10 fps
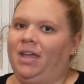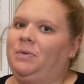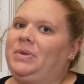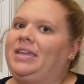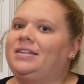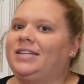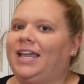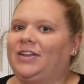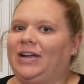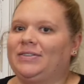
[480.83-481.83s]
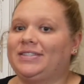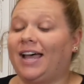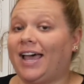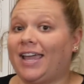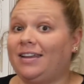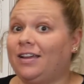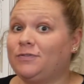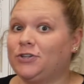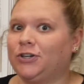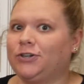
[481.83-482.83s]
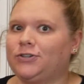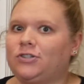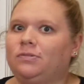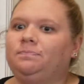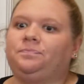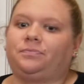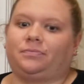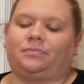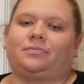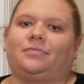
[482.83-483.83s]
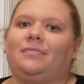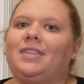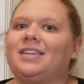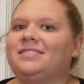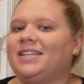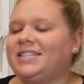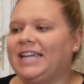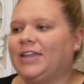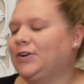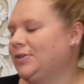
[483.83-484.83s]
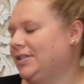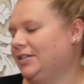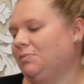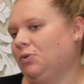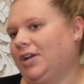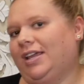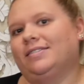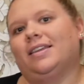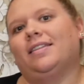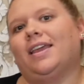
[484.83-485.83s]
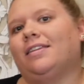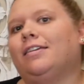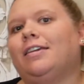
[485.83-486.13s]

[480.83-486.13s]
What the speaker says: We get together outside of church, sit together on Sunday mornings, and then